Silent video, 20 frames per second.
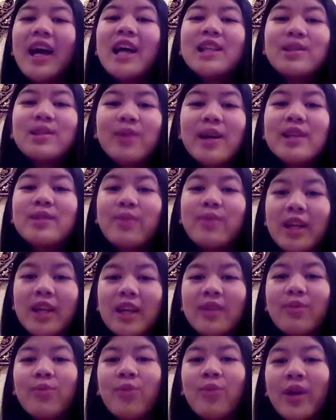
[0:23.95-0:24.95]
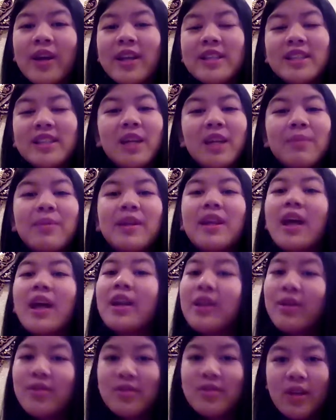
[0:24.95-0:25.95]
2021 is going to be that
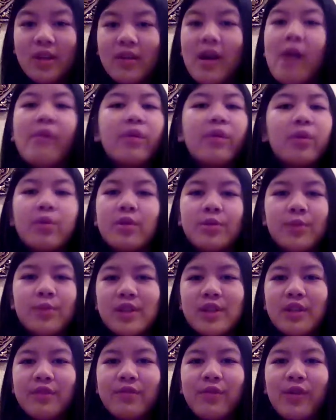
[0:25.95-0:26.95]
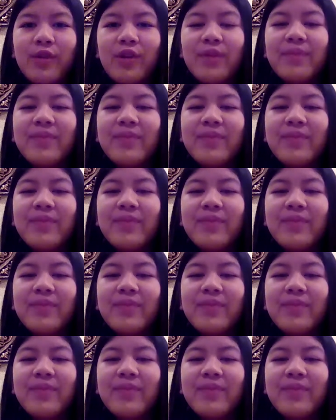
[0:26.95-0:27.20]
new start everyone was wishing for.